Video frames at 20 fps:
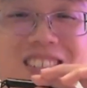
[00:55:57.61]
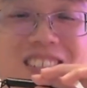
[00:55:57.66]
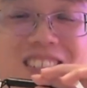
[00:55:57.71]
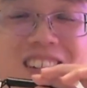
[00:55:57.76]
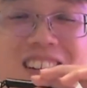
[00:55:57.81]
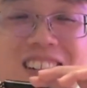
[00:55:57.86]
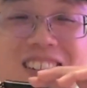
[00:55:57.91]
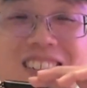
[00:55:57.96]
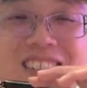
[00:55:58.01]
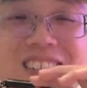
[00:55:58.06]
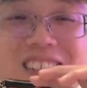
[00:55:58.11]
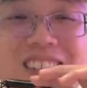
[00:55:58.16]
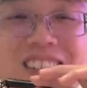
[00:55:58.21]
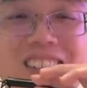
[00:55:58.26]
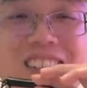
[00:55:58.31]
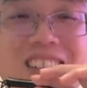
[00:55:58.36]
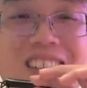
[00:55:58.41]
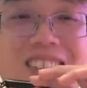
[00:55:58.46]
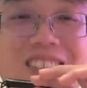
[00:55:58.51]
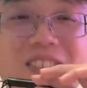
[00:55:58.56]
So
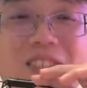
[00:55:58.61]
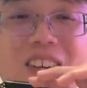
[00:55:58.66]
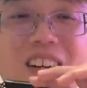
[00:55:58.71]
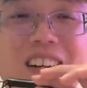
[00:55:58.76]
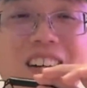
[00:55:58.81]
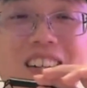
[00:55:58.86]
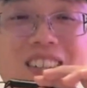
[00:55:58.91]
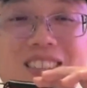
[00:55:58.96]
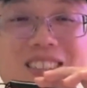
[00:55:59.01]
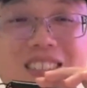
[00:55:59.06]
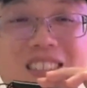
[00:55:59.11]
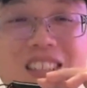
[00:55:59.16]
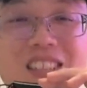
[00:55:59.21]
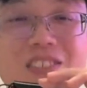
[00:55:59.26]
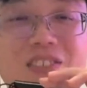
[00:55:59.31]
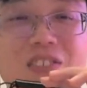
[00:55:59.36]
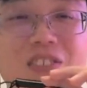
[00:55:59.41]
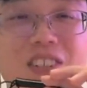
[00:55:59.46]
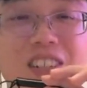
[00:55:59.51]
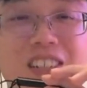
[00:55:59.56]
that's why I
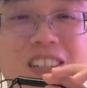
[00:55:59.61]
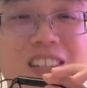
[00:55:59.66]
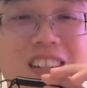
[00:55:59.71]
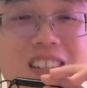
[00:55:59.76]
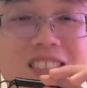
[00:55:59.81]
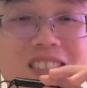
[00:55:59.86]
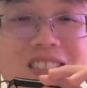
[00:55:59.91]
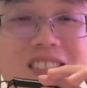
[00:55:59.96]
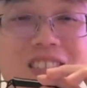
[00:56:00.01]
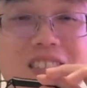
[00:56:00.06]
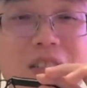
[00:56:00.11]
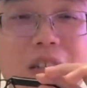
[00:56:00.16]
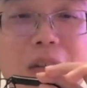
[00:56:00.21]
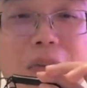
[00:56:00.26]
keep working on